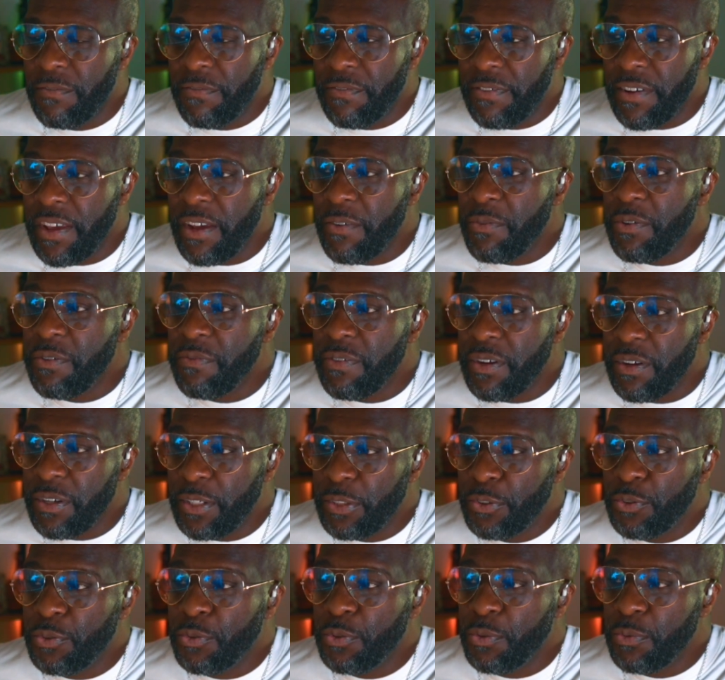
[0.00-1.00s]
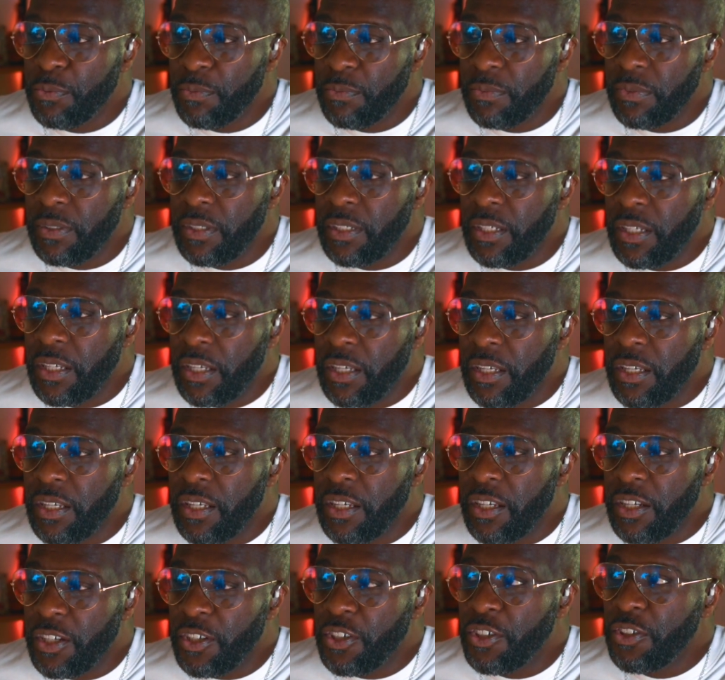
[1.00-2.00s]
Very, very true.
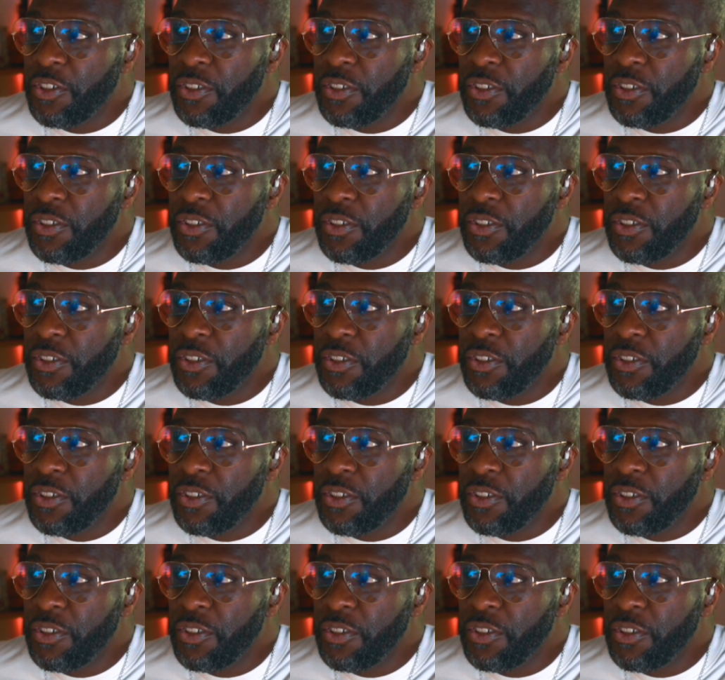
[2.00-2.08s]
A